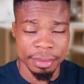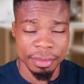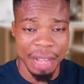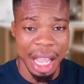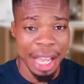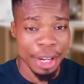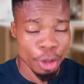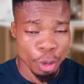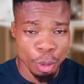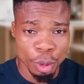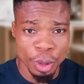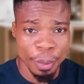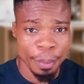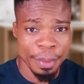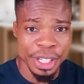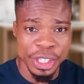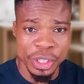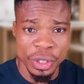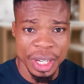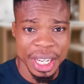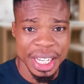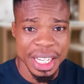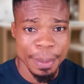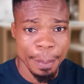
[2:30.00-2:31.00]
I don't want to
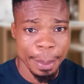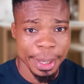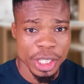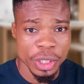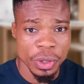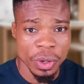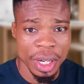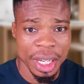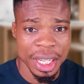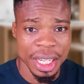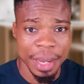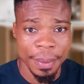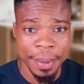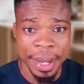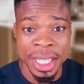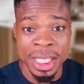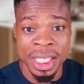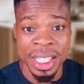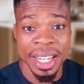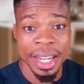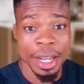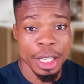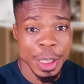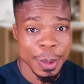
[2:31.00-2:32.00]
mention any particular name. He has
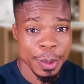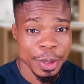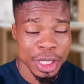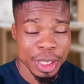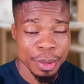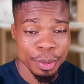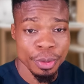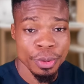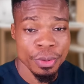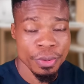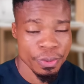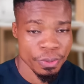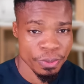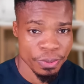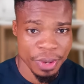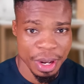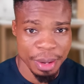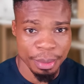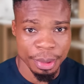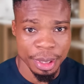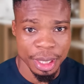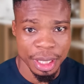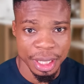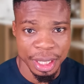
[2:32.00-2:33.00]
irresponsible
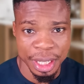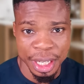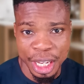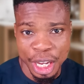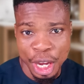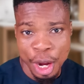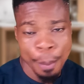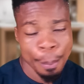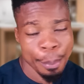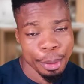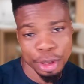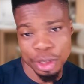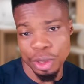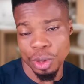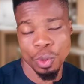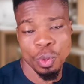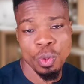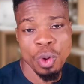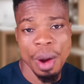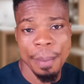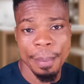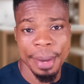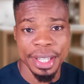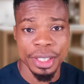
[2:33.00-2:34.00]
family. But
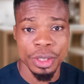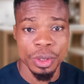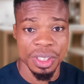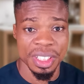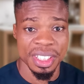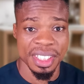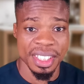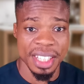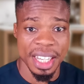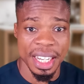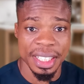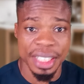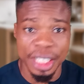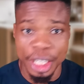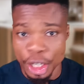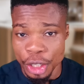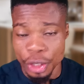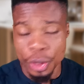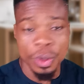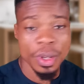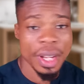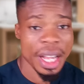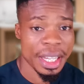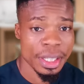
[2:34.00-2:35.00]
who am I to decide?
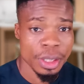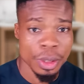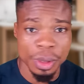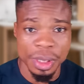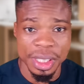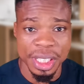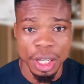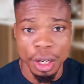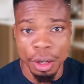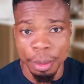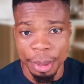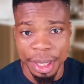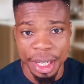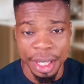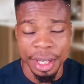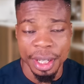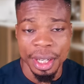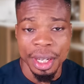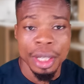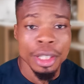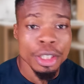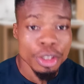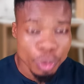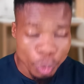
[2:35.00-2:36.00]
You guys to tell me,
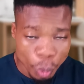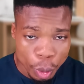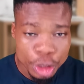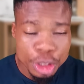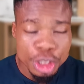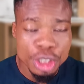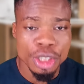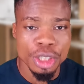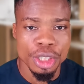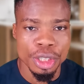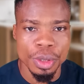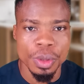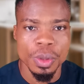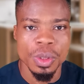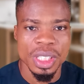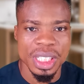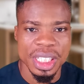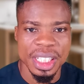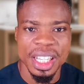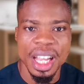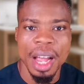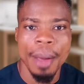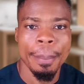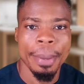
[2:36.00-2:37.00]
what do you
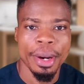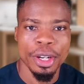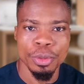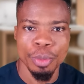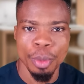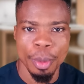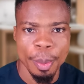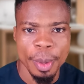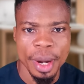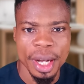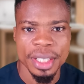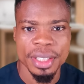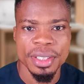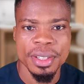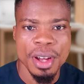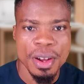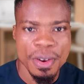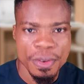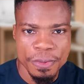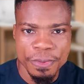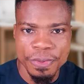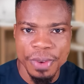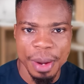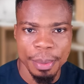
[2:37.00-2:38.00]
think about Mohbad
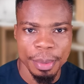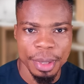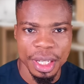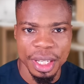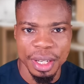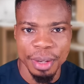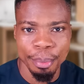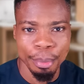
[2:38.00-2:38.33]
family?